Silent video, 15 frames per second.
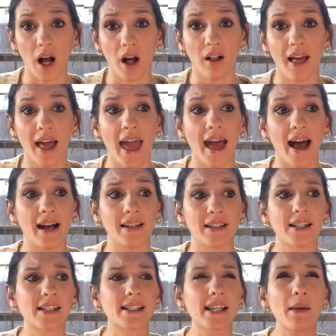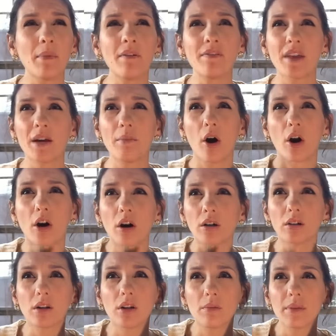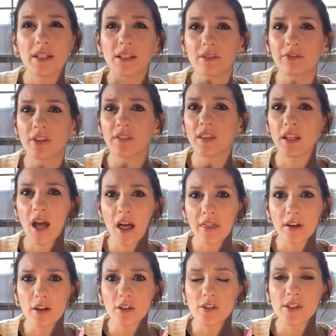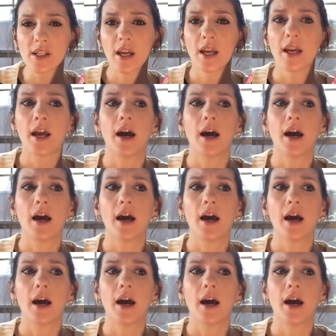well, and some of them are a little bit different than others.